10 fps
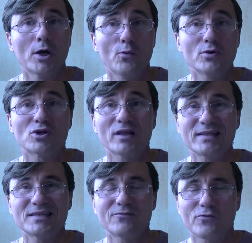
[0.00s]
which
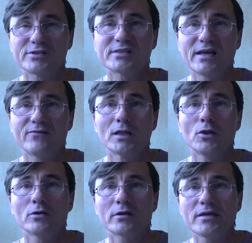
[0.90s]
lasted for 7
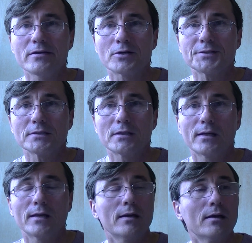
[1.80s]
long years
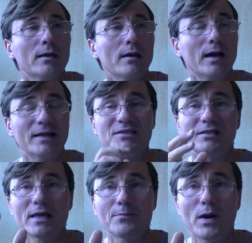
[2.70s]

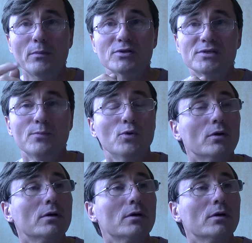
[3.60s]
until I published the book.